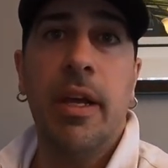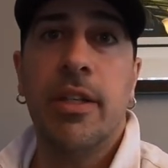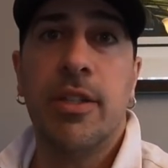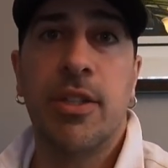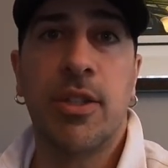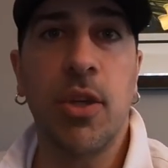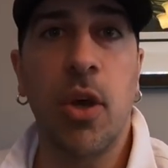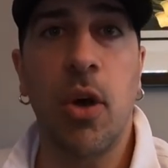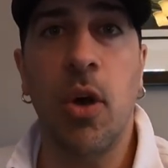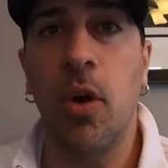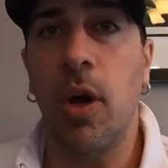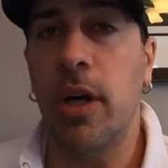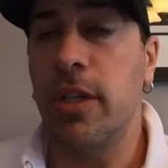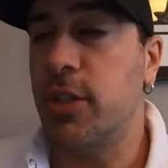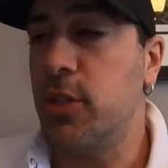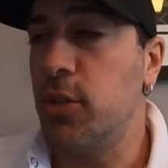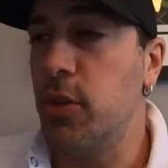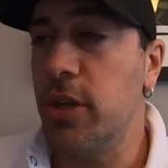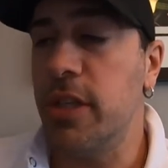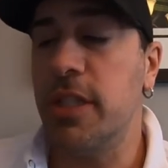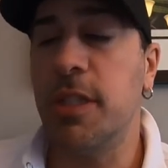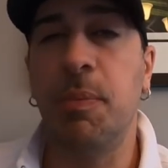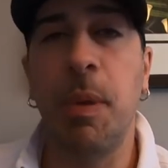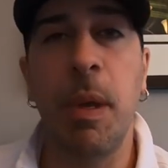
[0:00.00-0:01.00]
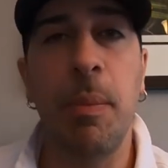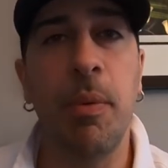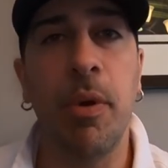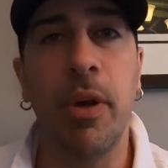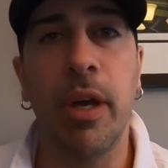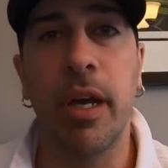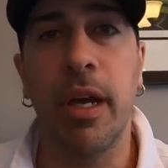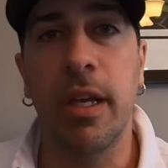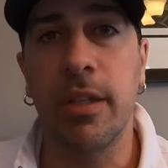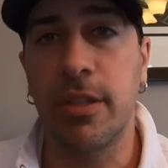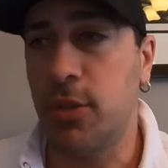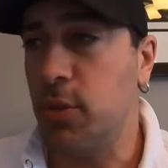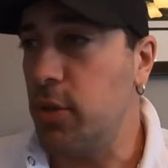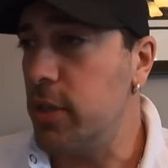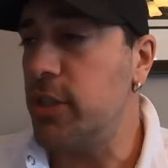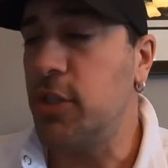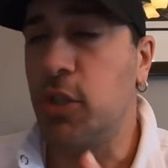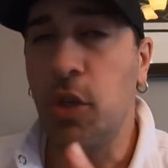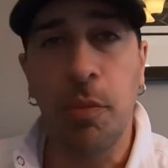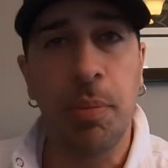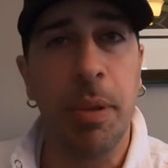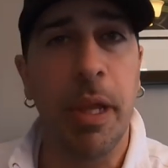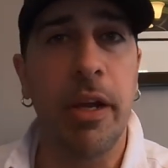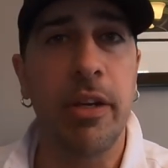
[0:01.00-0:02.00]
So as soon as
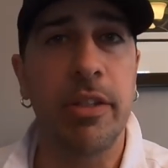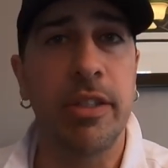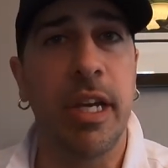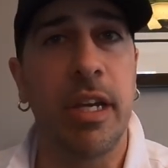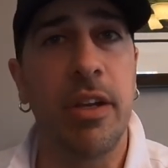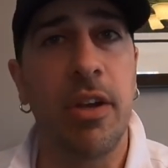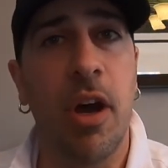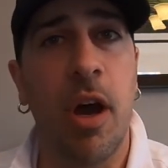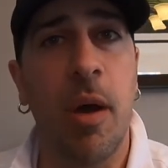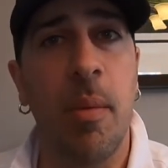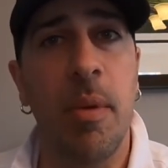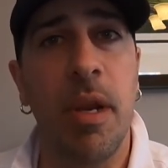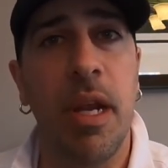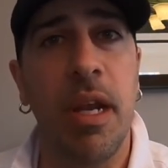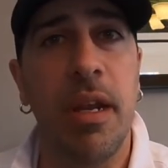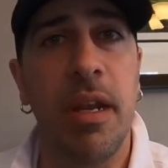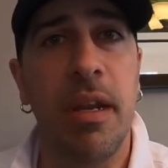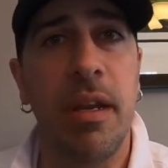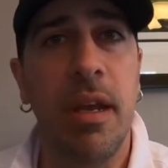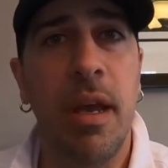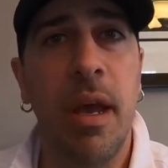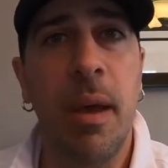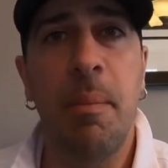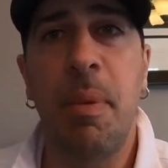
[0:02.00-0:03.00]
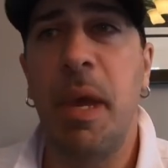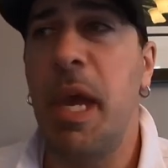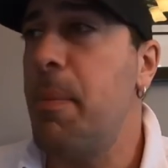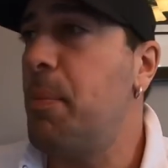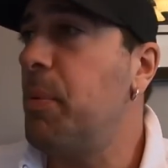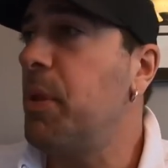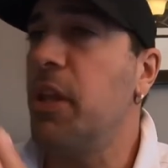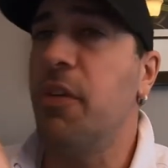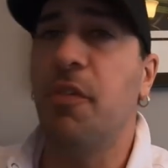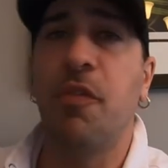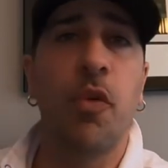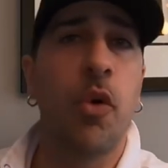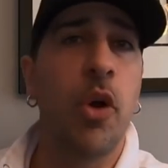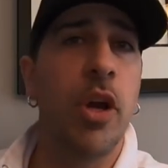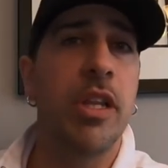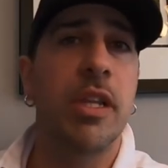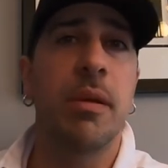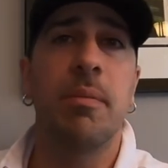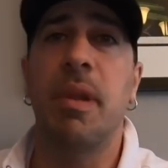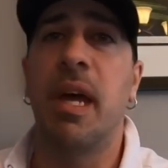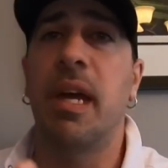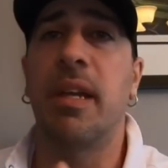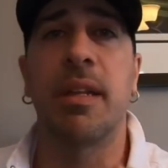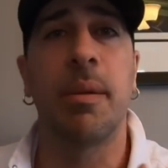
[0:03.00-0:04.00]
two players get nominated, people avoid
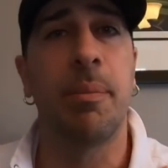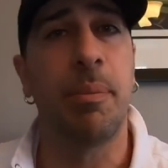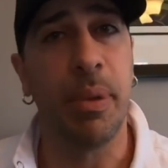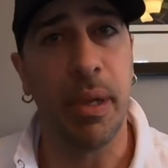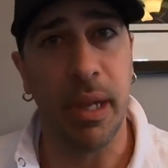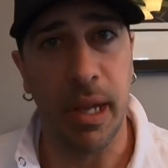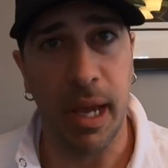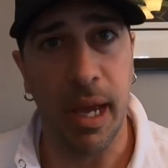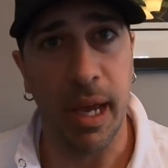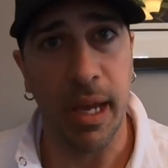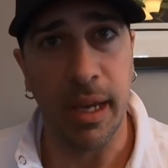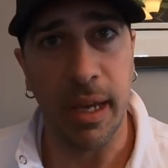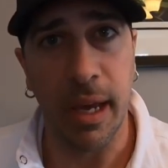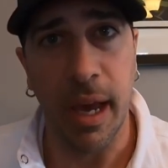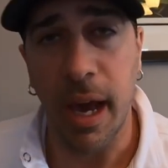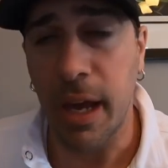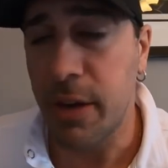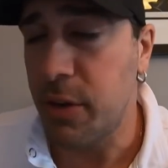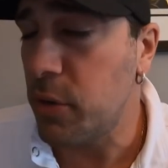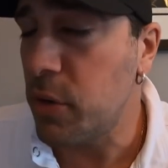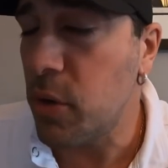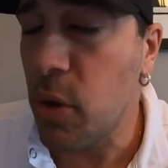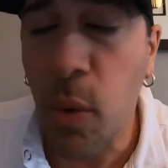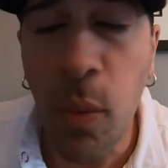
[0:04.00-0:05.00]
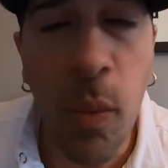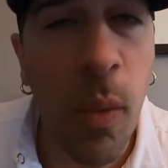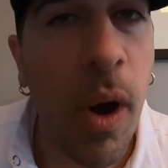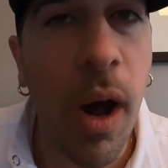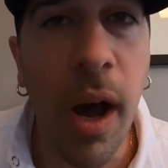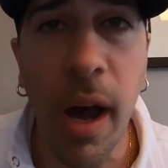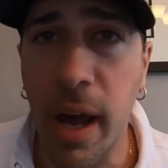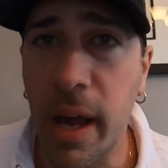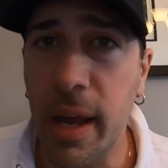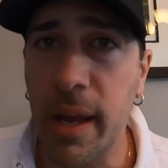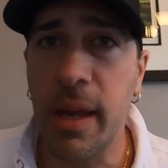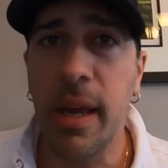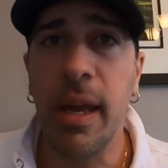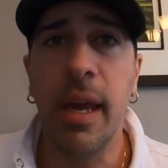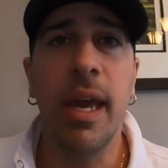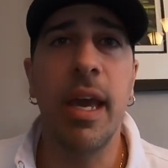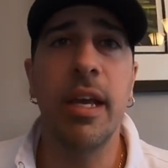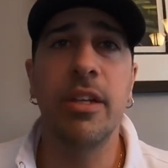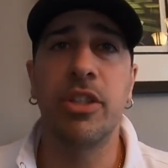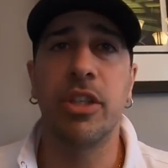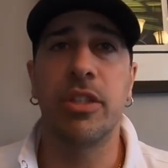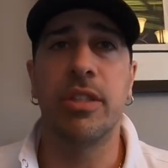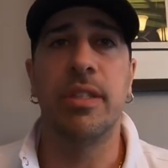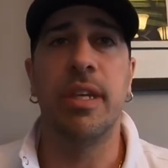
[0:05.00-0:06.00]
them like the plague. I don't know why,
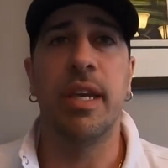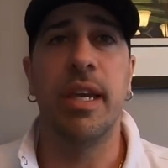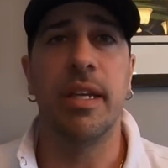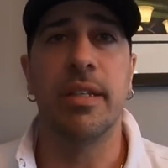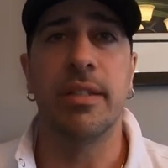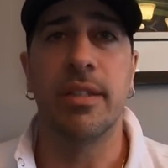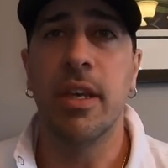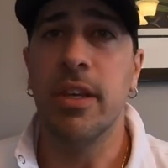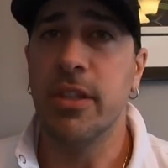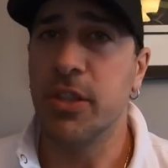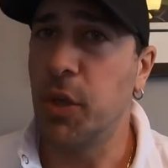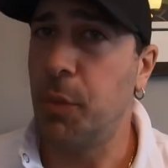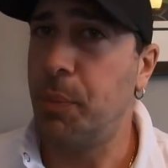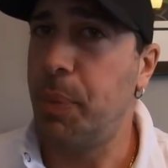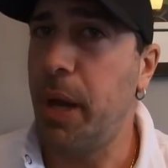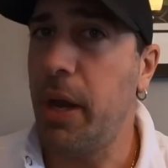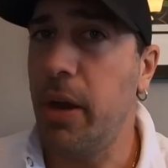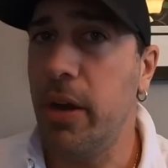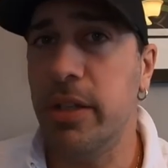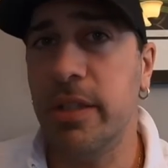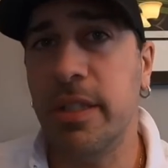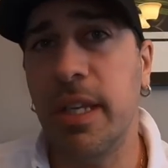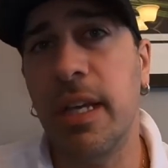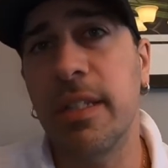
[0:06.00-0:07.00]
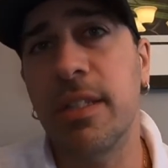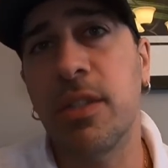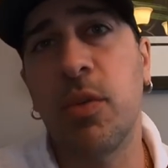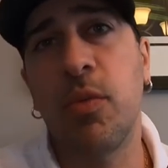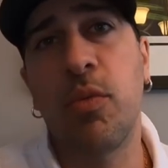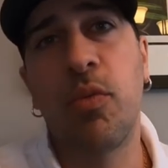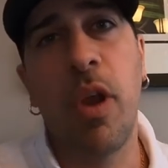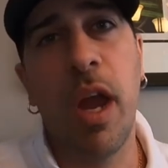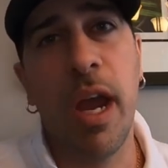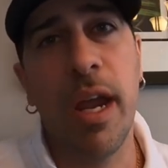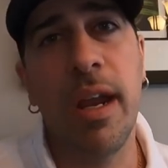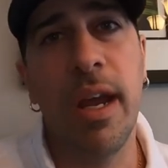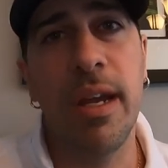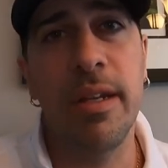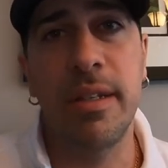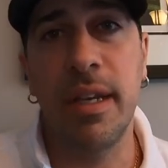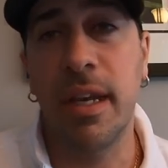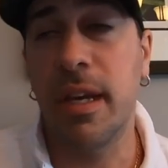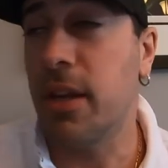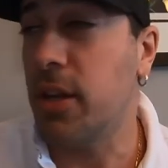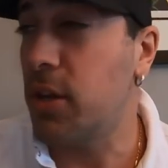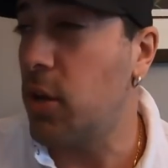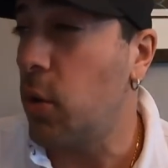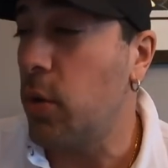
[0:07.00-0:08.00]
it just is. So Paris has the right
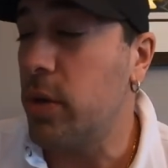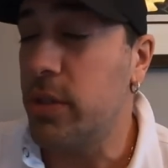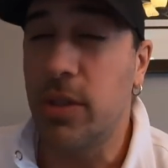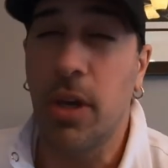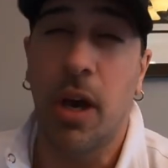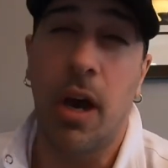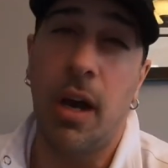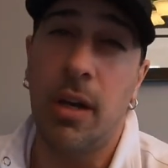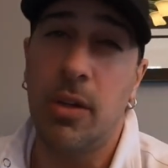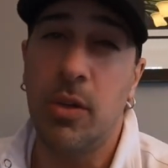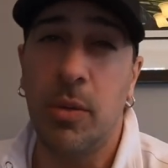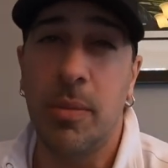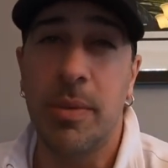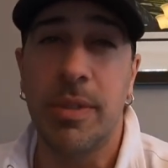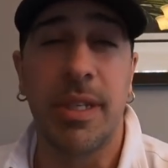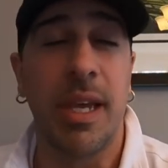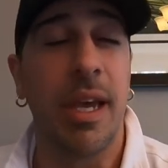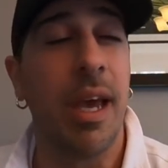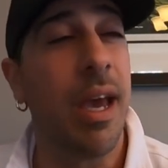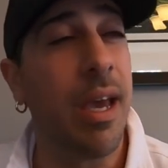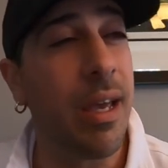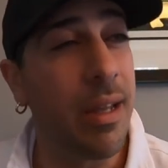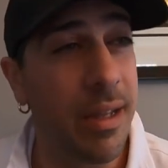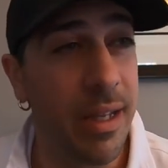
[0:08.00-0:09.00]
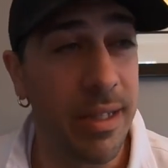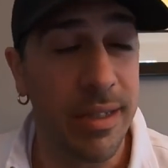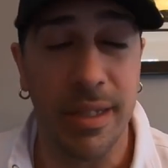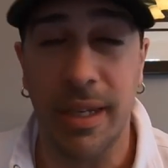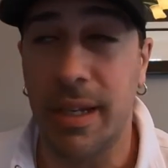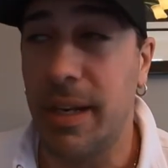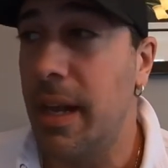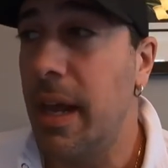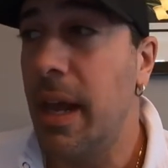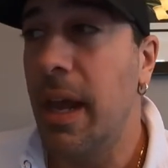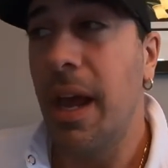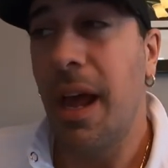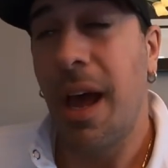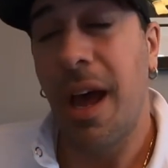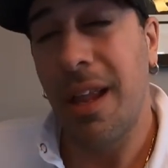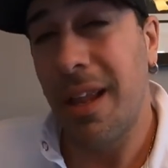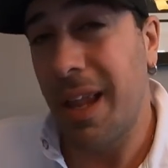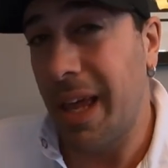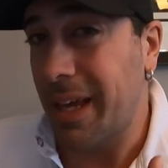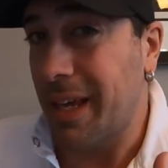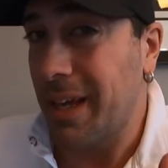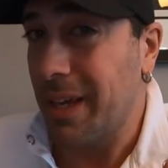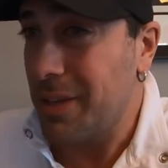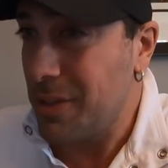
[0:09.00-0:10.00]
idea to go and talk to him and say, hey, listen,
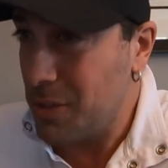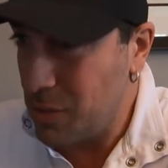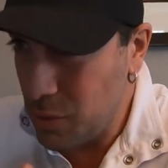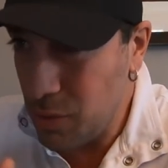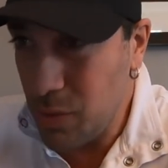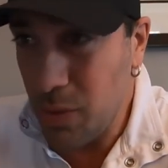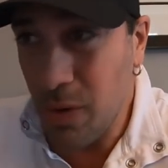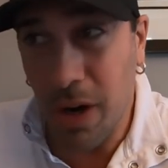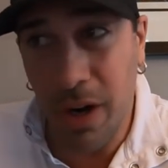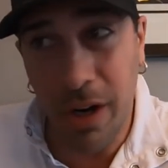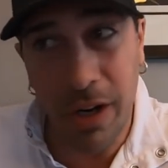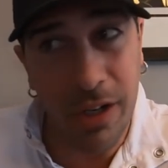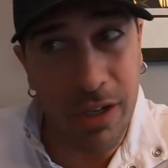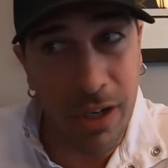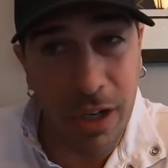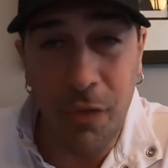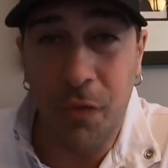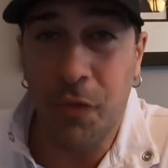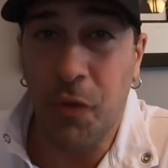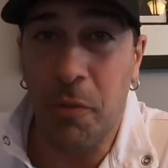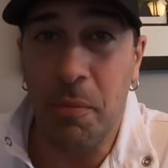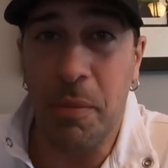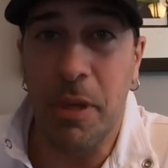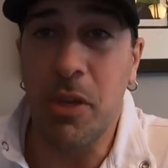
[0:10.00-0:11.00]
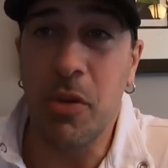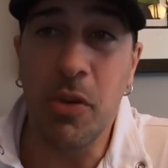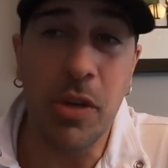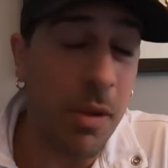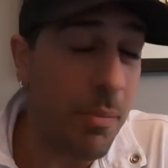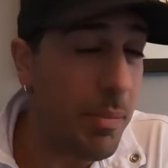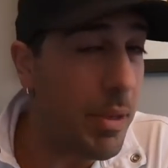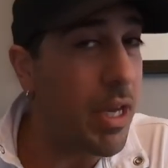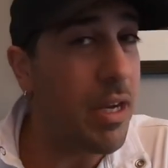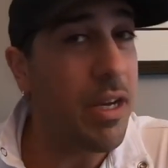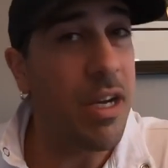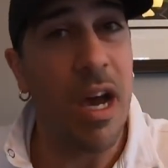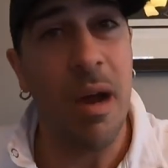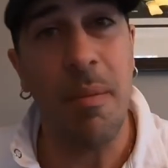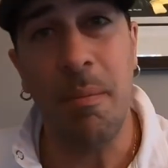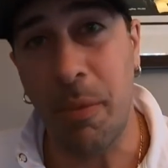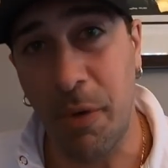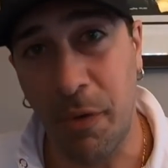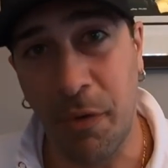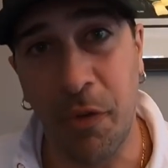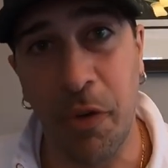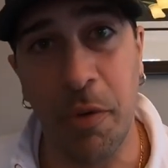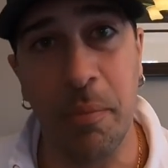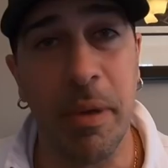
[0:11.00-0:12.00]
like, you are good for me. You could be a
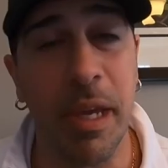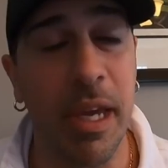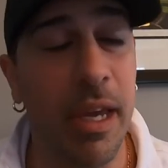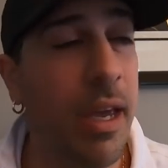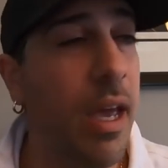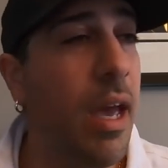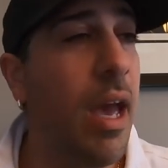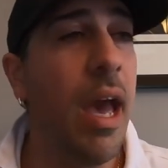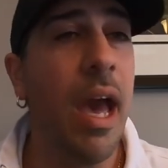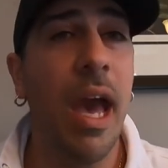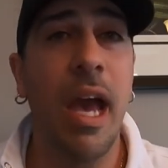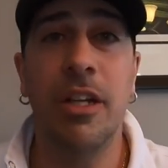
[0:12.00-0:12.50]
number for me.